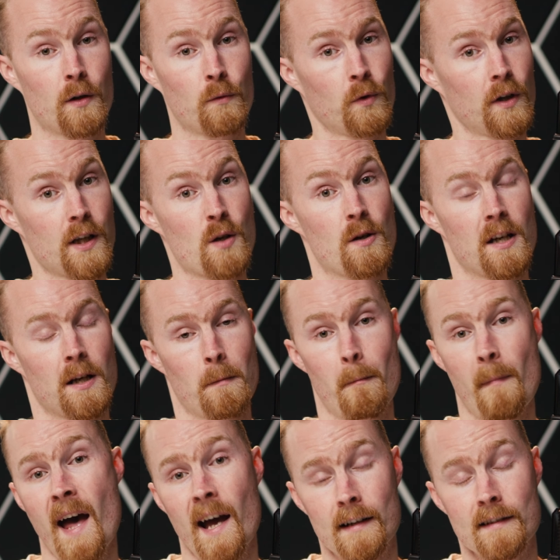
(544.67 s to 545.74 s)
where you can
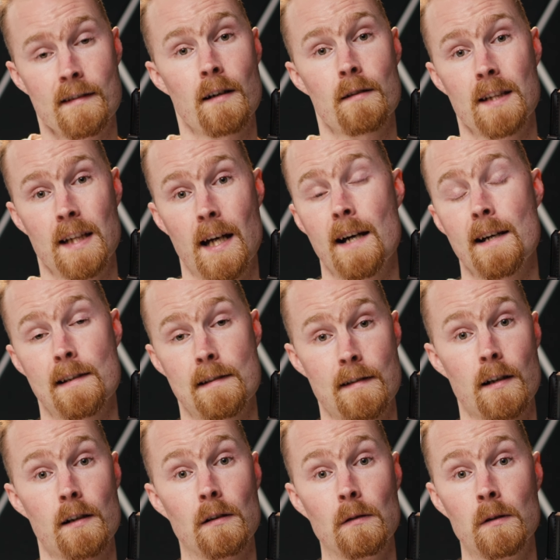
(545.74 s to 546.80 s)
max out the
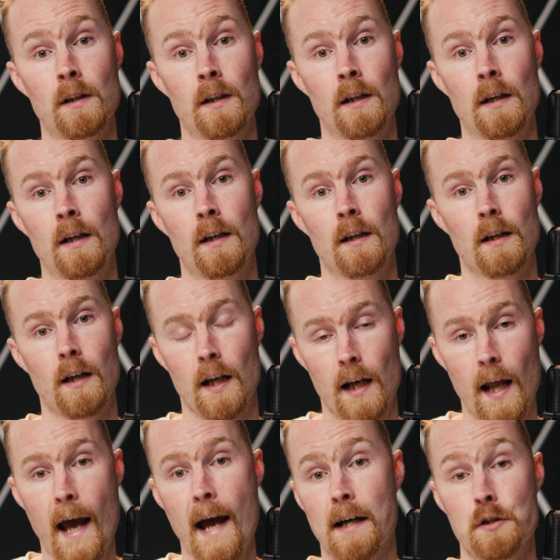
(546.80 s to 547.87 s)
ISO and
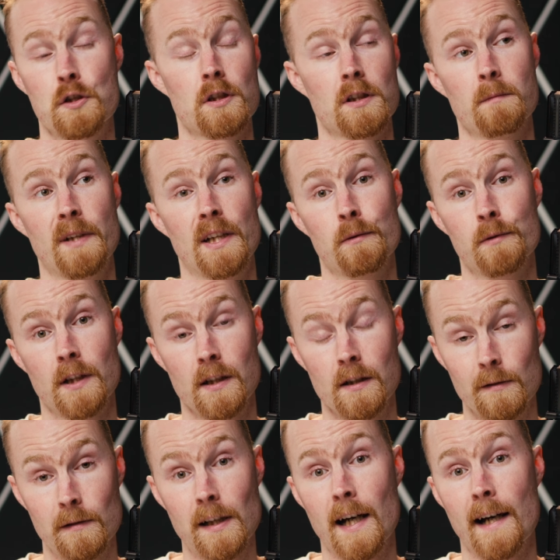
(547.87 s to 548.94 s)
actually be able to
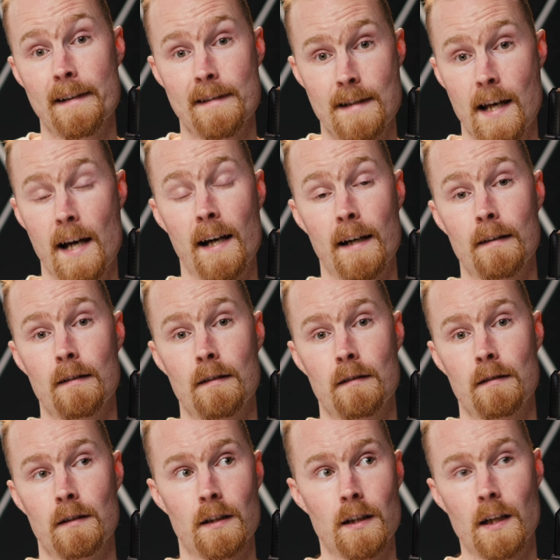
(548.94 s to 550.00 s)
utilize that
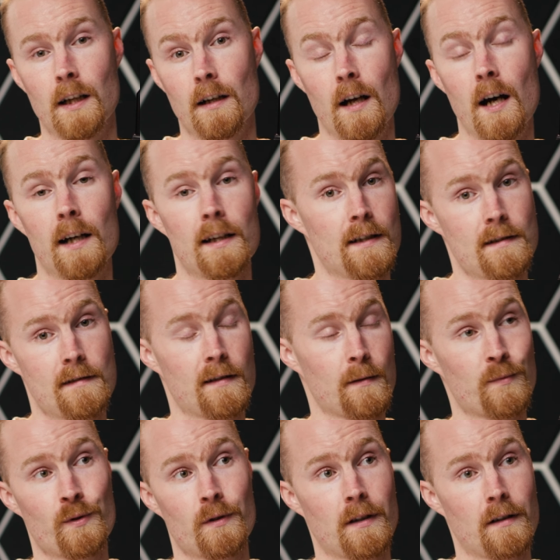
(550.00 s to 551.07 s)
and not in some
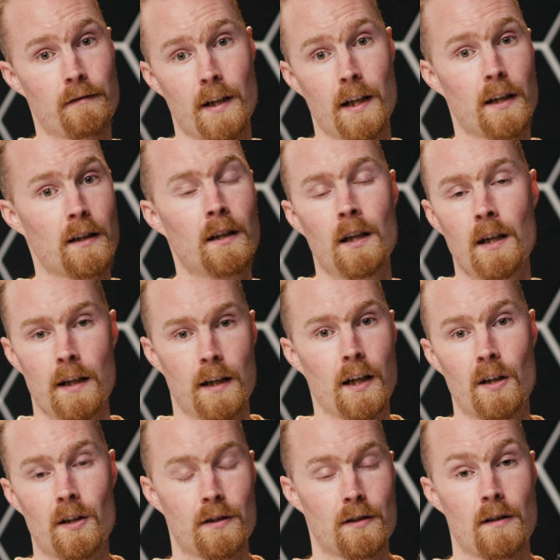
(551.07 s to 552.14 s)
sort of
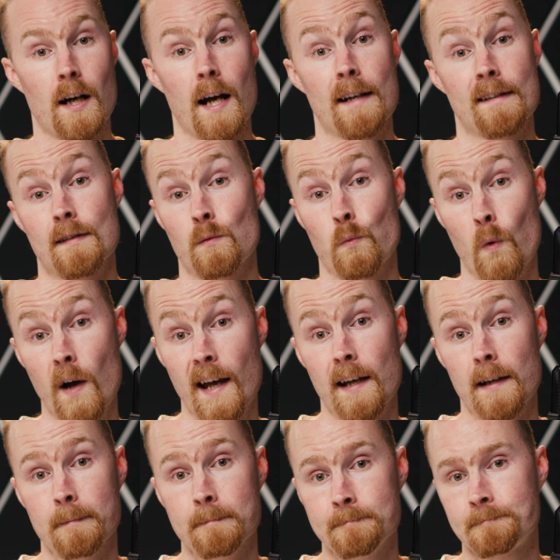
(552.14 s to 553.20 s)
characterized way.